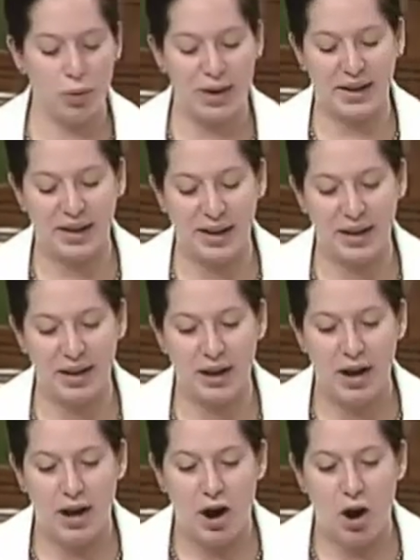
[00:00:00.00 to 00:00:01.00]
I
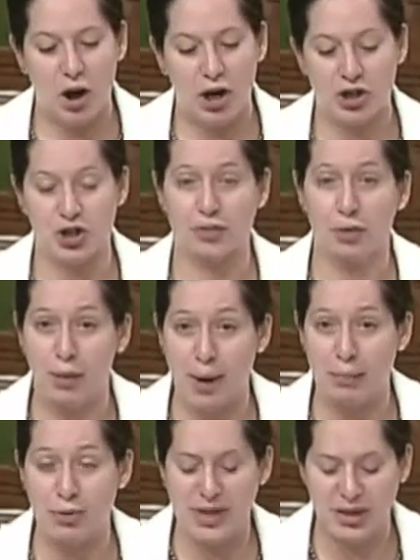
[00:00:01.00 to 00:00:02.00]
think
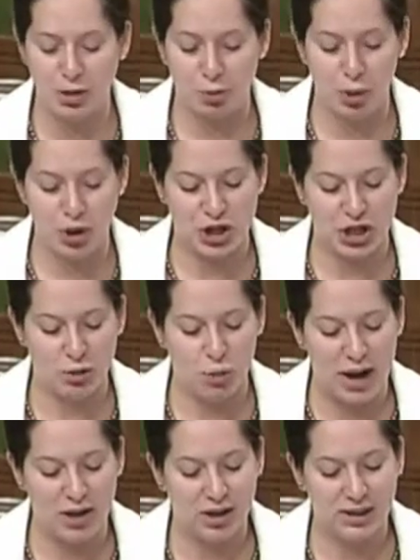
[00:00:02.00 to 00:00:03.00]
one reason why
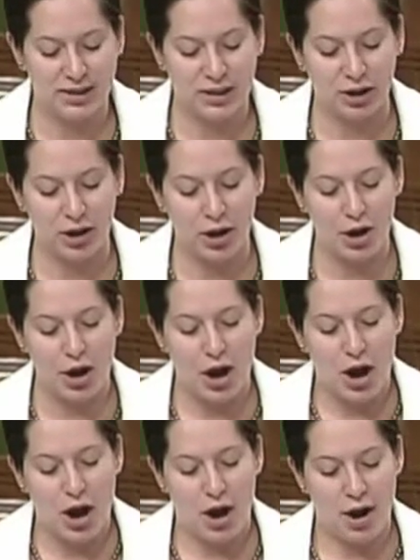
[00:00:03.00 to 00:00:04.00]
I want to support
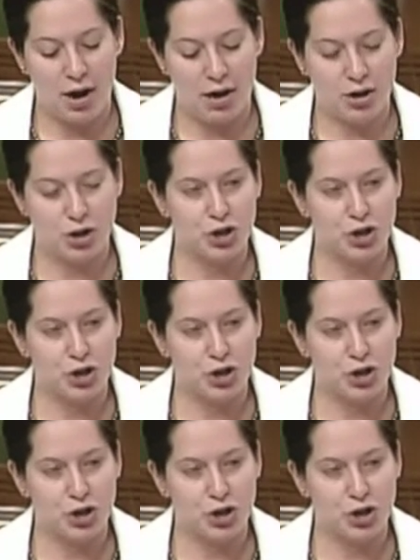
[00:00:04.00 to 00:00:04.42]
this bill